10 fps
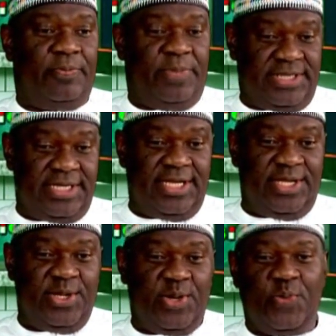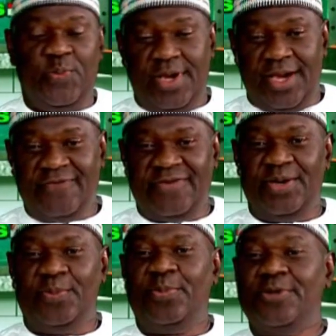Presently, we have a
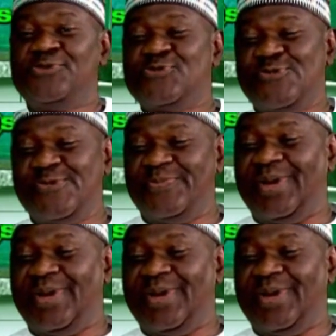political